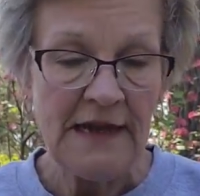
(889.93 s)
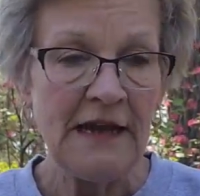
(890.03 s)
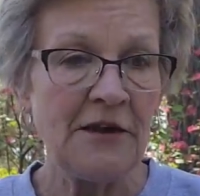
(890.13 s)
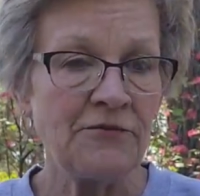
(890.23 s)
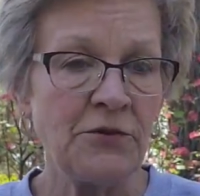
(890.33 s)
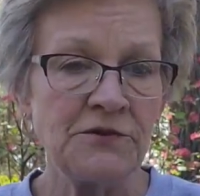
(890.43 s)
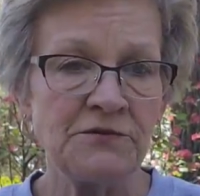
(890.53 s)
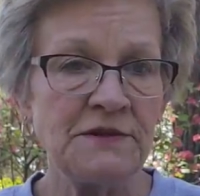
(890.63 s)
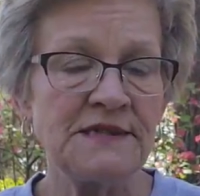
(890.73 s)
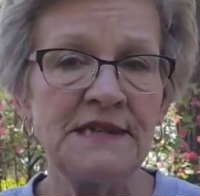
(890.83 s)
And of course,
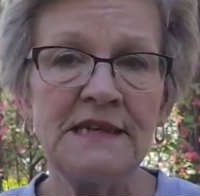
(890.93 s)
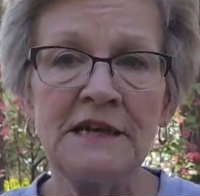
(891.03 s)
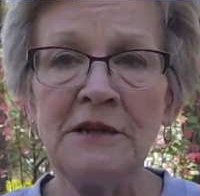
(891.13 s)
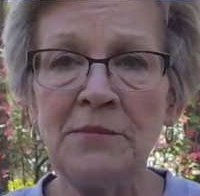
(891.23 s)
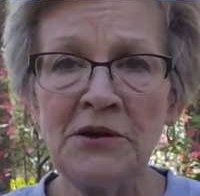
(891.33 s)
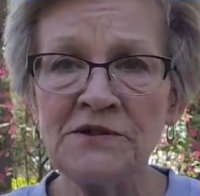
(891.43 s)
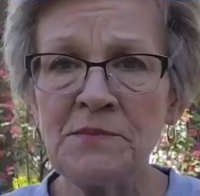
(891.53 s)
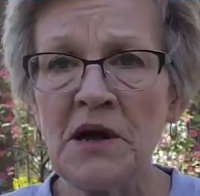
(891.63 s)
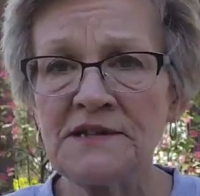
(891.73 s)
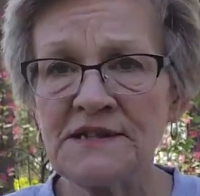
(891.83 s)
reseeding any bare
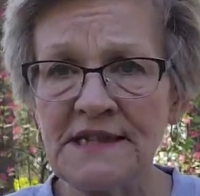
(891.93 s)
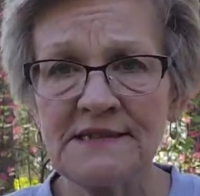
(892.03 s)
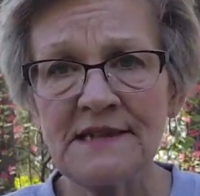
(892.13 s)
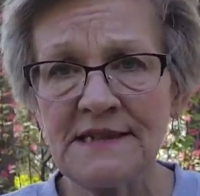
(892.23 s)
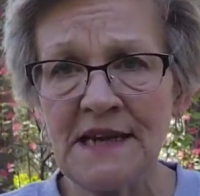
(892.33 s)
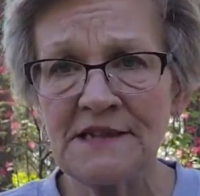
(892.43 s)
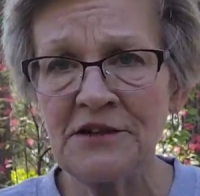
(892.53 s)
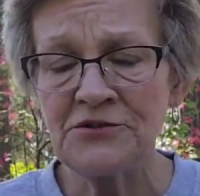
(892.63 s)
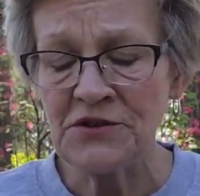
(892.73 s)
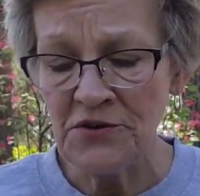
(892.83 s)
spots, things like that
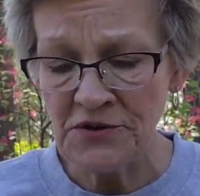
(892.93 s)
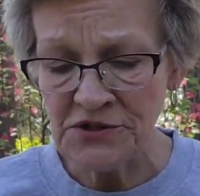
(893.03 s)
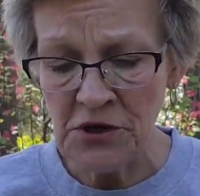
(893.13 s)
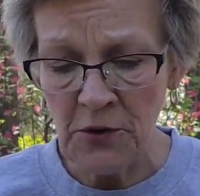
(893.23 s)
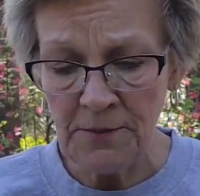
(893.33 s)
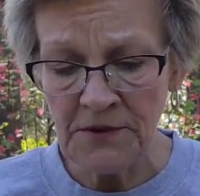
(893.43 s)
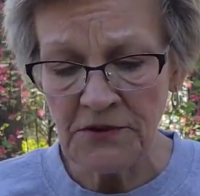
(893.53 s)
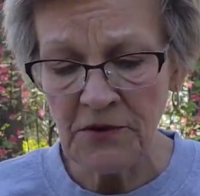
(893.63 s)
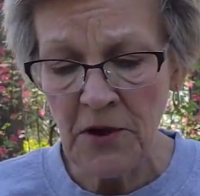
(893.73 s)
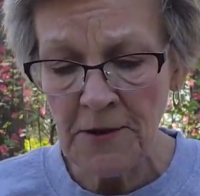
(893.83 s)
are starting to show up in
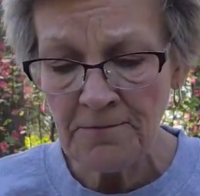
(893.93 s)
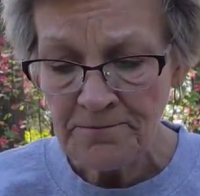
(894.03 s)
your lawn.